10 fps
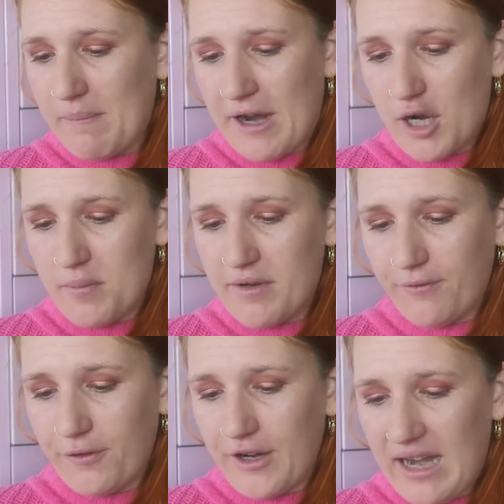
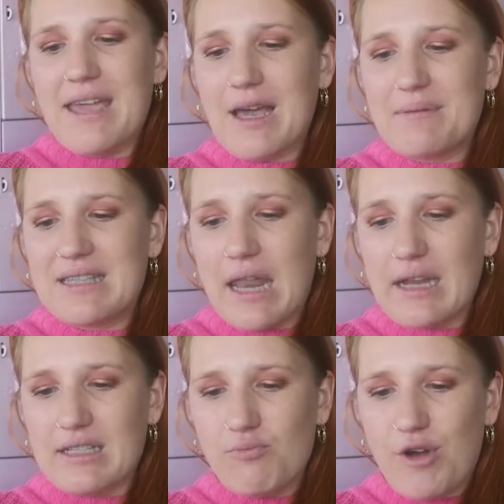paraben-free makeup
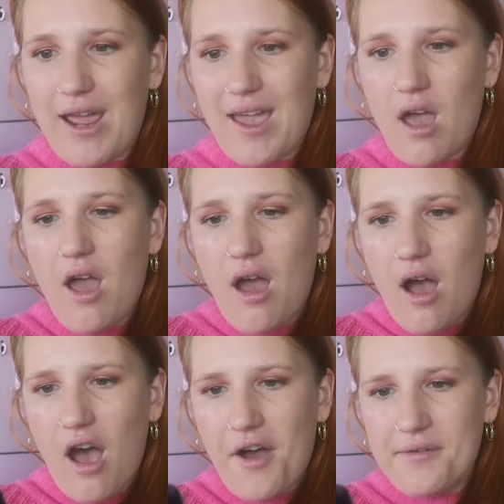setting spray.
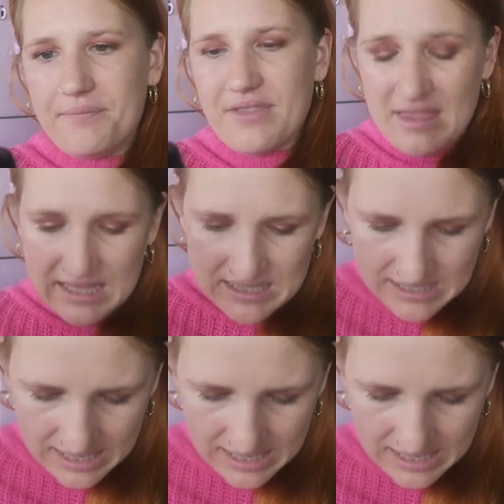This